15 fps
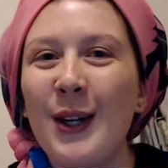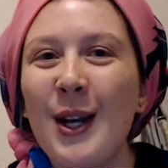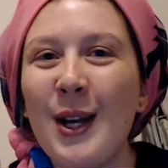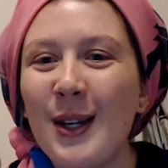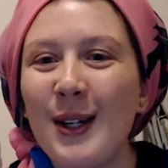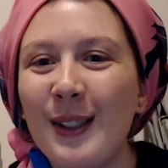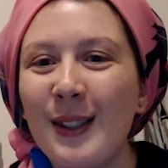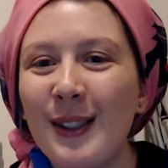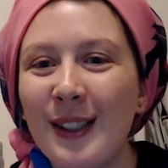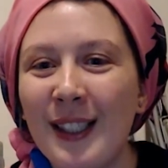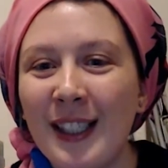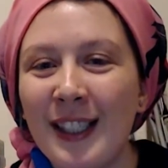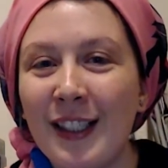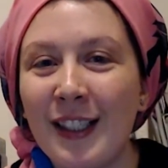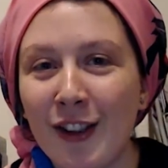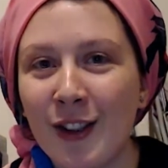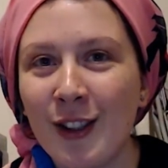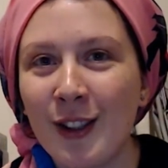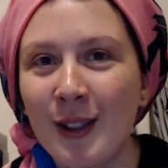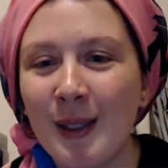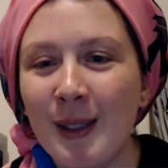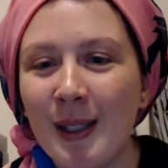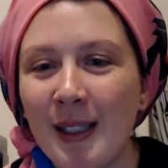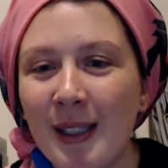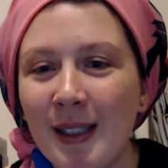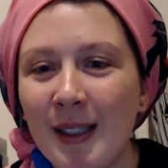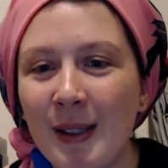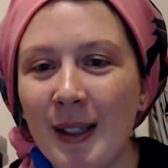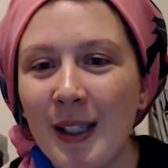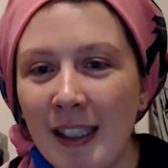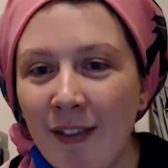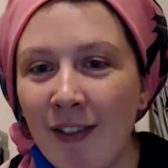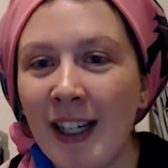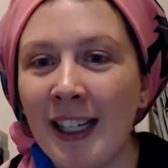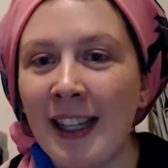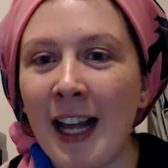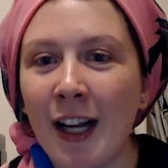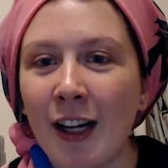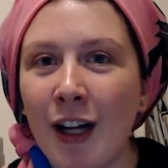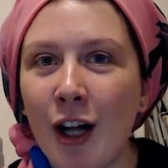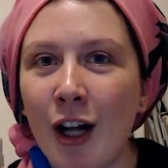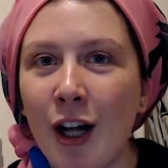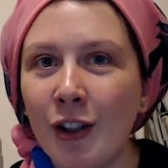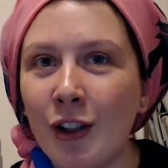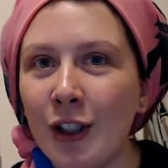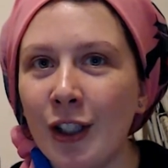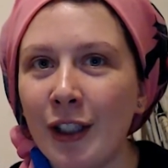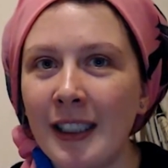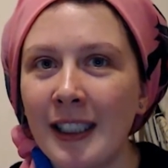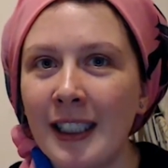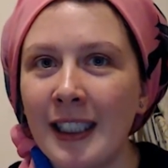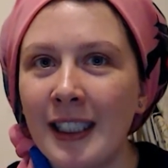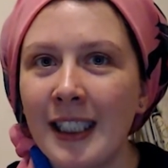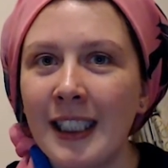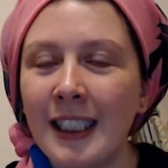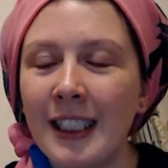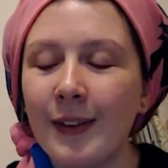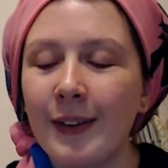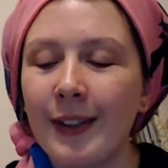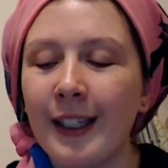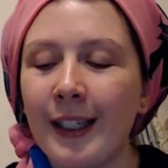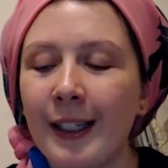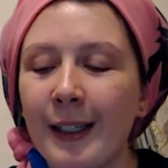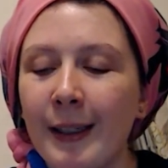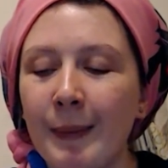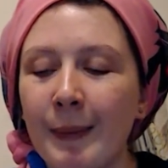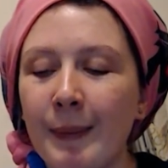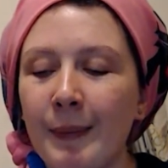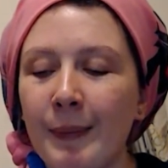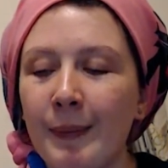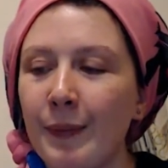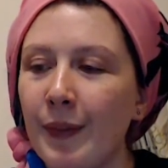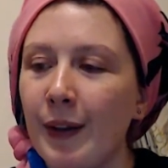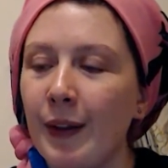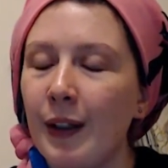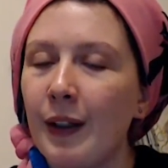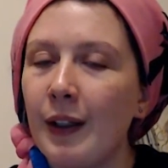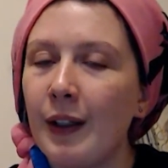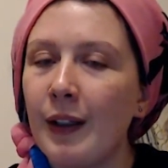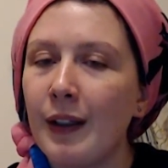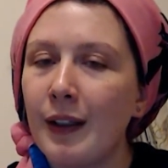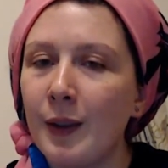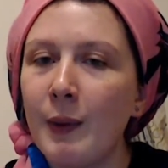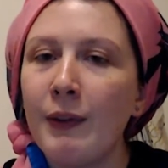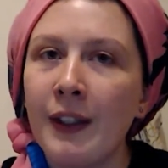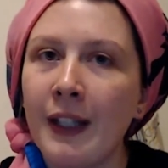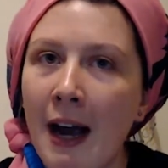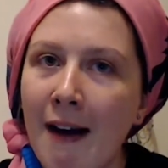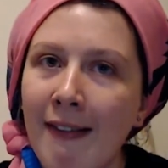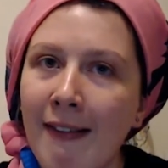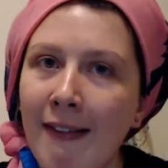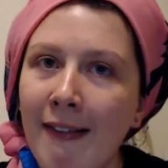lineage, living in that culture, okay? Because we forget that.